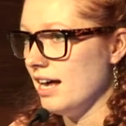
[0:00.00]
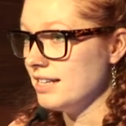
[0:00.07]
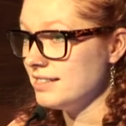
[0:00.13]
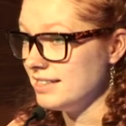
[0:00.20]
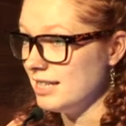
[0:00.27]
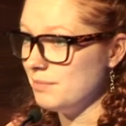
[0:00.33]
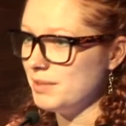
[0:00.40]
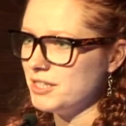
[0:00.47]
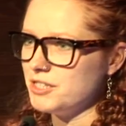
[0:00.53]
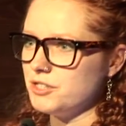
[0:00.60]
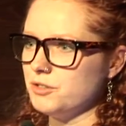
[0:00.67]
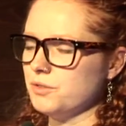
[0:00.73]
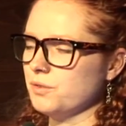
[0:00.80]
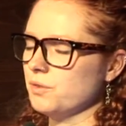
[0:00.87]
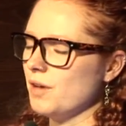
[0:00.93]
statement
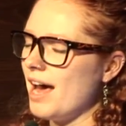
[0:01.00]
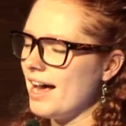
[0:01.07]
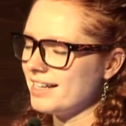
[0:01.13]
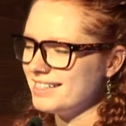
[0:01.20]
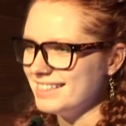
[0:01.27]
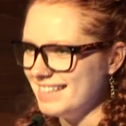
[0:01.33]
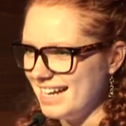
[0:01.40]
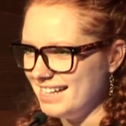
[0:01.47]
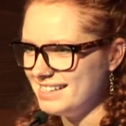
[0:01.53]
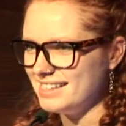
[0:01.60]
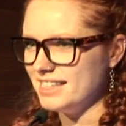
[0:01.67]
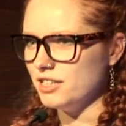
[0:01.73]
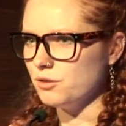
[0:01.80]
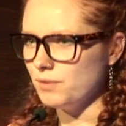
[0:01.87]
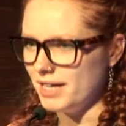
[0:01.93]
to act against
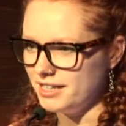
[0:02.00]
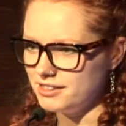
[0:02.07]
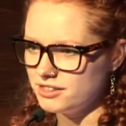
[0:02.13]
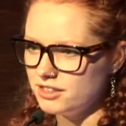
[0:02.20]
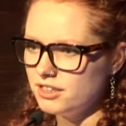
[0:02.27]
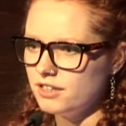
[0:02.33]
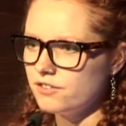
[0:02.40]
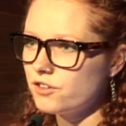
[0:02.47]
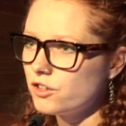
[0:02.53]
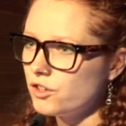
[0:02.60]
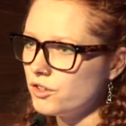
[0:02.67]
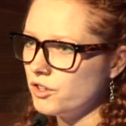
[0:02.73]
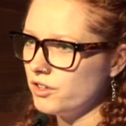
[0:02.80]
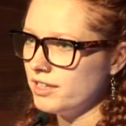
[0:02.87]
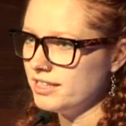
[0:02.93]
the erasure of
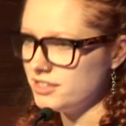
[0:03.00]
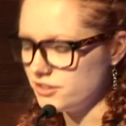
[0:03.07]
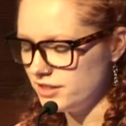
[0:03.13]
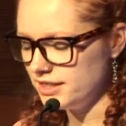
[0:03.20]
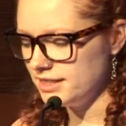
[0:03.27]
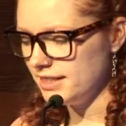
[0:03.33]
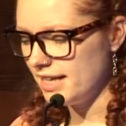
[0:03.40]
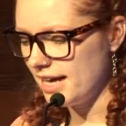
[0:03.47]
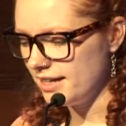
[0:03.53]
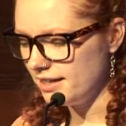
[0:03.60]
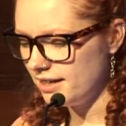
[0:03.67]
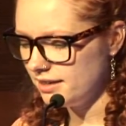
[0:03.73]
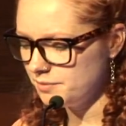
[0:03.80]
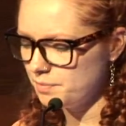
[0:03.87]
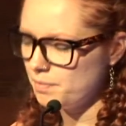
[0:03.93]
colonial histories in
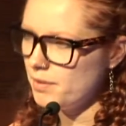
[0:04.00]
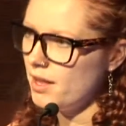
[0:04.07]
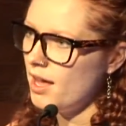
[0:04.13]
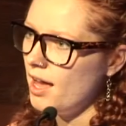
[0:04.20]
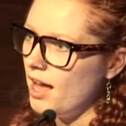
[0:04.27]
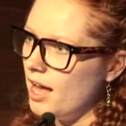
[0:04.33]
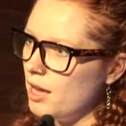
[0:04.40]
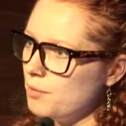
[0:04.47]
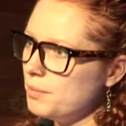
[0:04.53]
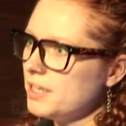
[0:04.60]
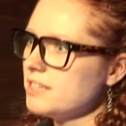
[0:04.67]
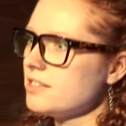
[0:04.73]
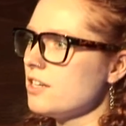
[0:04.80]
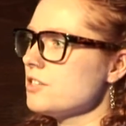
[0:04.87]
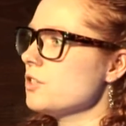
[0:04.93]
Canada. But
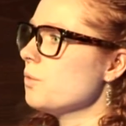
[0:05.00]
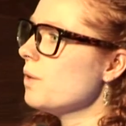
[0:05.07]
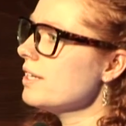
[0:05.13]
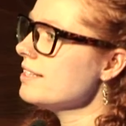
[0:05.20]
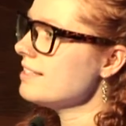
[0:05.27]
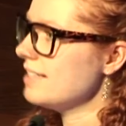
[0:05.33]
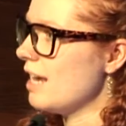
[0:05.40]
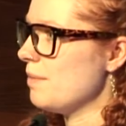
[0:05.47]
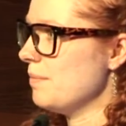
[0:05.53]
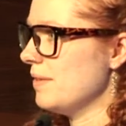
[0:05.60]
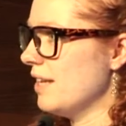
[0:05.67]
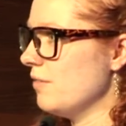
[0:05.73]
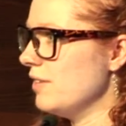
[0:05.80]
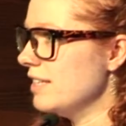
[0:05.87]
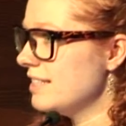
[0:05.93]
it's also one step
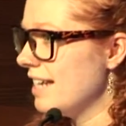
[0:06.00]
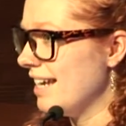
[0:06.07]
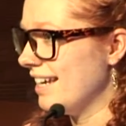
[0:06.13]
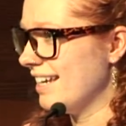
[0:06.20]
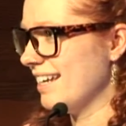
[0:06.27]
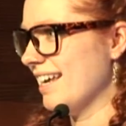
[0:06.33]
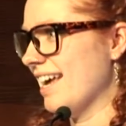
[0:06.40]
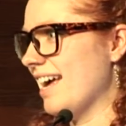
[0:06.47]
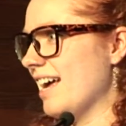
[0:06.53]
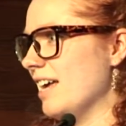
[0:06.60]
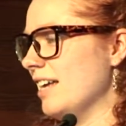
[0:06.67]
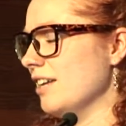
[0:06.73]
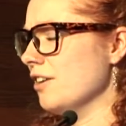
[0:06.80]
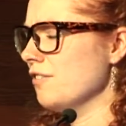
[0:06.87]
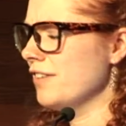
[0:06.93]
that we take
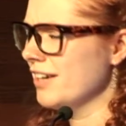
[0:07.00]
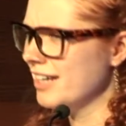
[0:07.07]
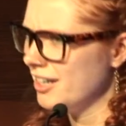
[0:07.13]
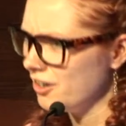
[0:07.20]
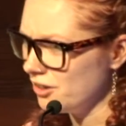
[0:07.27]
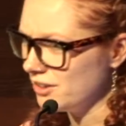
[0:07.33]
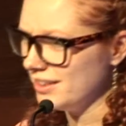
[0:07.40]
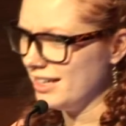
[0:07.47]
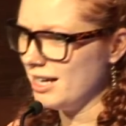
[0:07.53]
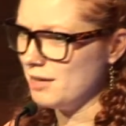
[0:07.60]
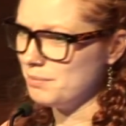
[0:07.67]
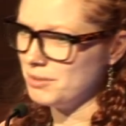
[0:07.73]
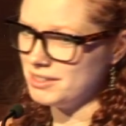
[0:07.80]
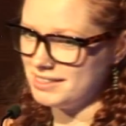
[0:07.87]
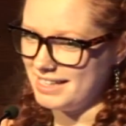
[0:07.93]
in our very early
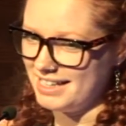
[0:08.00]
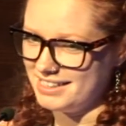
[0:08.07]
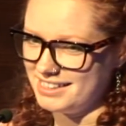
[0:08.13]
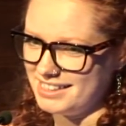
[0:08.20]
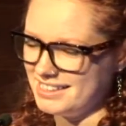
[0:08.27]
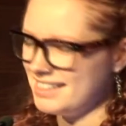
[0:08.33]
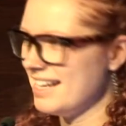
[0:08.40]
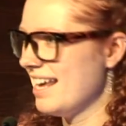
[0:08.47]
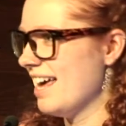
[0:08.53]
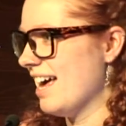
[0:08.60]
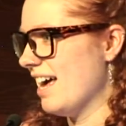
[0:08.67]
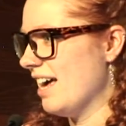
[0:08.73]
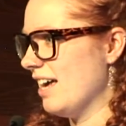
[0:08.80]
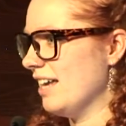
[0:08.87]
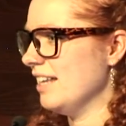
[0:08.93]
humble stages
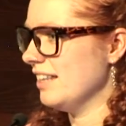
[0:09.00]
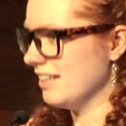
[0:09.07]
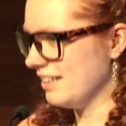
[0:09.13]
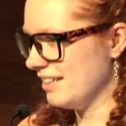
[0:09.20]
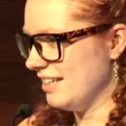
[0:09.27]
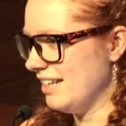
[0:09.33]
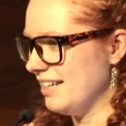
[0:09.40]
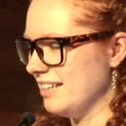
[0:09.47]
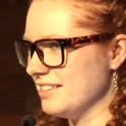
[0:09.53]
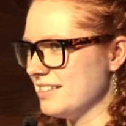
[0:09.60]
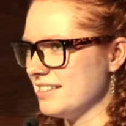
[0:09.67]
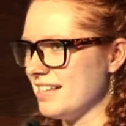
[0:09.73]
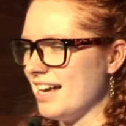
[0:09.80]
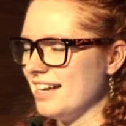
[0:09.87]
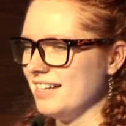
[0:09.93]
in the Canadian
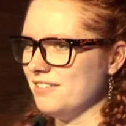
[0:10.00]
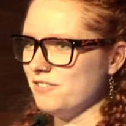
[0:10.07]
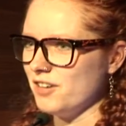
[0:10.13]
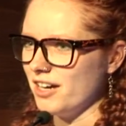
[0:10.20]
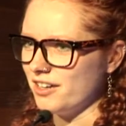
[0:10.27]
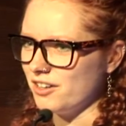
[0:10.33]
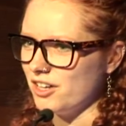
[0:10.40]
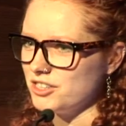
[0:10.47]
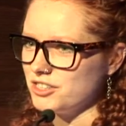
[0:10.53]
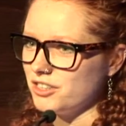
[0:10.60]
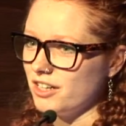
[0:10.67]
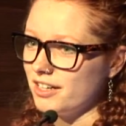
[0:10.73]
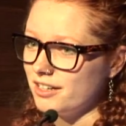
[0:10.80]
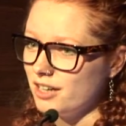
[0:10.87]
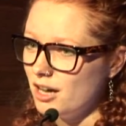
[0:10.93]
Society for
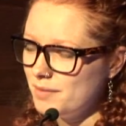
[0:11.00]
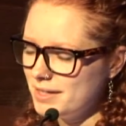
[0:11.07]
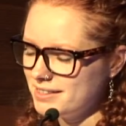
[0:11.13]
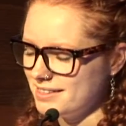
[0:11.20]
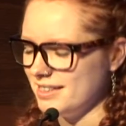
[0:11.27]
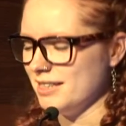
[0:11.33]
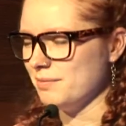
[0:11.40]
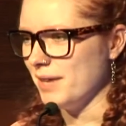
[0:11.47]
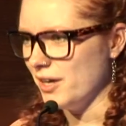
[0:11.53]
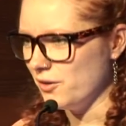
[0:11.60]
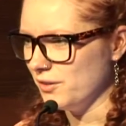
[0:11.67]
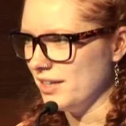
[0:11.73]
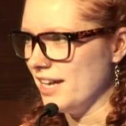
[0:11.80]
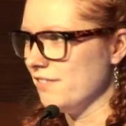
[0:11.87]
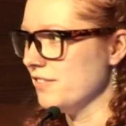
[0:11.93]
Ecological Economics and in my
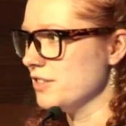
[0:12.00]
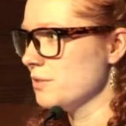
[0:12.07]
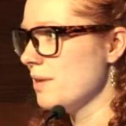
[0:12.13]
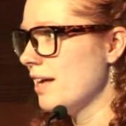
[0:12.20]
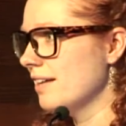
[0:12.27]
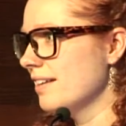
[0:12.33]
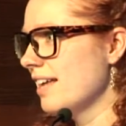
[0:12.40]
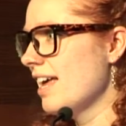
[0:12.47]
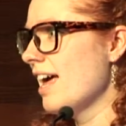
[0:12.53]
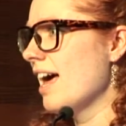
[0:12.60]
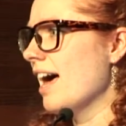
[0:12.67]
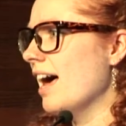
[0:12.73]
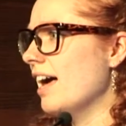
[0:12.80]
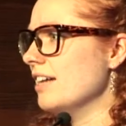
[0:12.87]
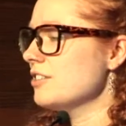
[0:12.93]
own life as well,
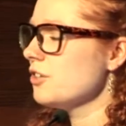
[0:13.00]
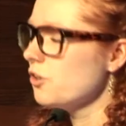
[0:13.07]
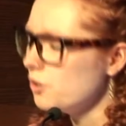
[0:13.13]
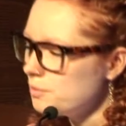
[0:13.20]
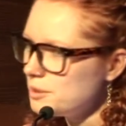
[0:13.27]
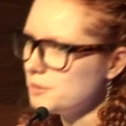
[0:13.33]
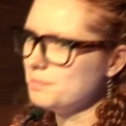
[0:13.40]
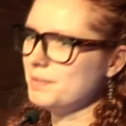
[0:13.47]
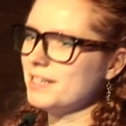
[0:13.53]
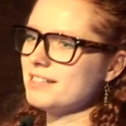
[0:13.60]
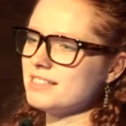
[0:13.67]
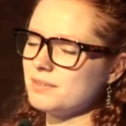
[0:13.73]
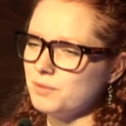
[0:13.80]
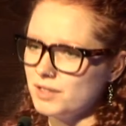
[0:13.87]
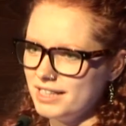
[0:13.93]
to hope to build
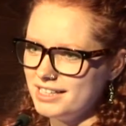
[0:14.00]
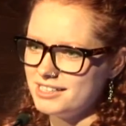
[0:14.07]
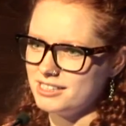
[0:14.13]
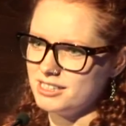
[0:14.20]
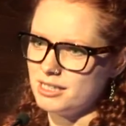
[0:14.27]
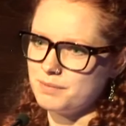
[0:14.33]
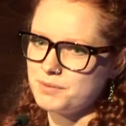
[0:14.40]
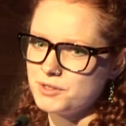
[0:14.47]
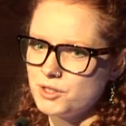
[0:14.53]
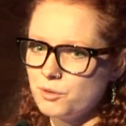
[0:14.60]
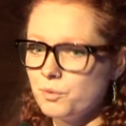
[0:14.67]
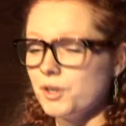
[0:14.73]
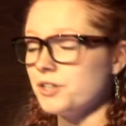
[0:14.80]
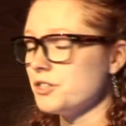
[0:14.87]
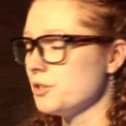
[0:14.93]
some relationships to
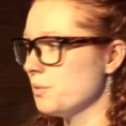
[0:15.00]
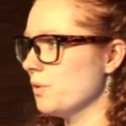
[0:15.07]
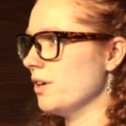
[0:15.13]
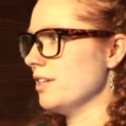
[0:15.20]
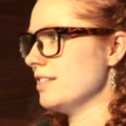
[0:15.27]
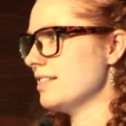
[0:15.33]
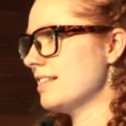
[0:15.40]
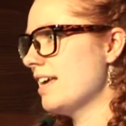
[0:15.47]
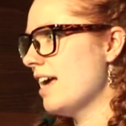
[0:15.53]
work towards